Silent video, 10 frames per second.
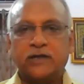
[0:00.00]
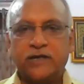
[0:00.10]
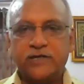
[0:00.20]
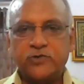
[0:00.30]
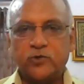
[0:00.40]

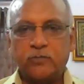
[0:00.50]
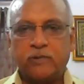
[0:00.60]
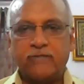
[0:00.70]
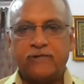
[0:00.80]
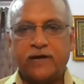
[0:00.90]
in its own
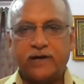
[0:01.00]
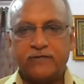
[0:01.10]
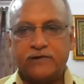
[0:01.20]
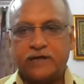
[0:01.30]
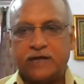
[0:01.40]
power and
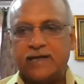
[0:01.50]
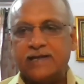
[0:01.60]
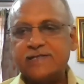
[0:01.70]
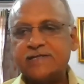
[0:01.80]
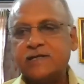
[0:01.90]
everything
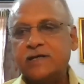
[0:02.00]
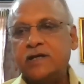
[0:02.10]
else,